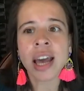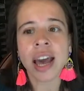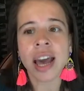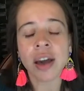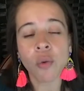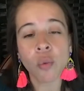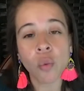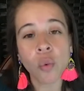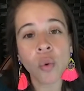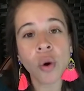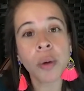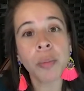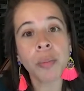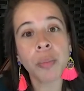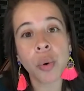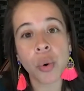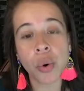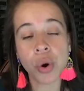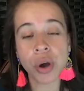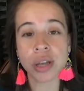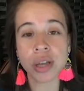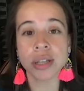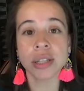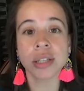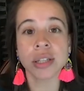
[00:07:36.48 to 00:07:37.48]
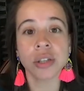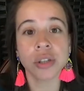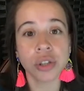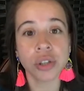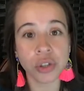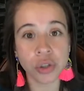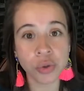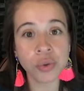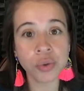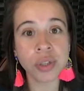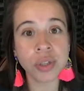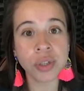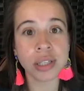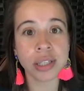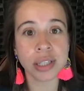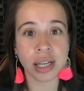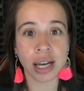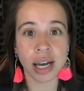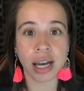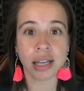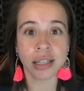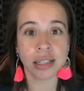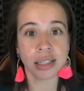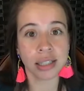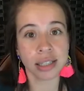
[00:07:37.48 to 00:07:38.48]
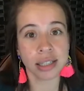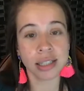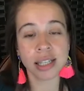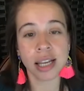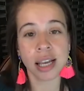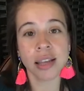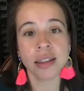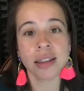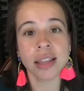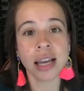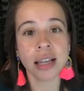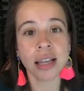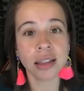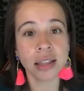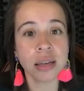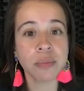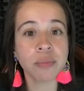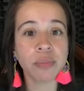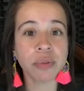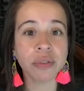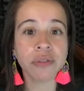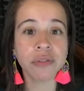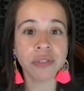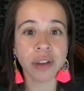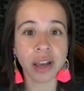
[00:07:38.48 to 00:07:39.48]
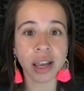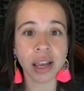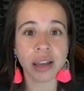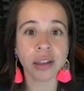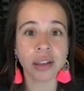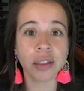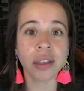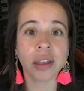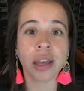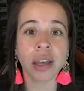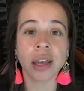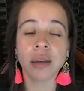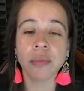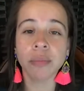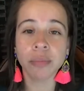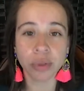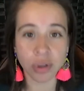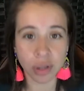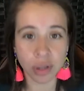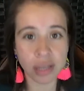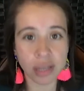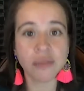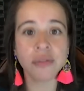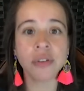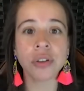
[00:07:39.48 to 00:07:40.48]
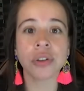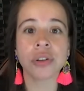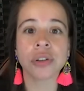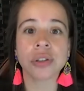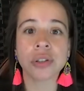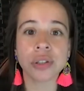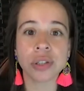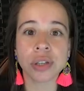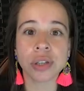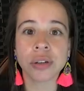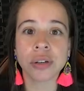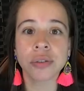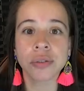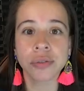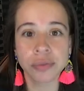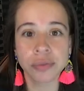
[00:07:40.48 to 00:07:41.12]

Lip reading: At what point did you decide to take that leap of faith and believe in yourself?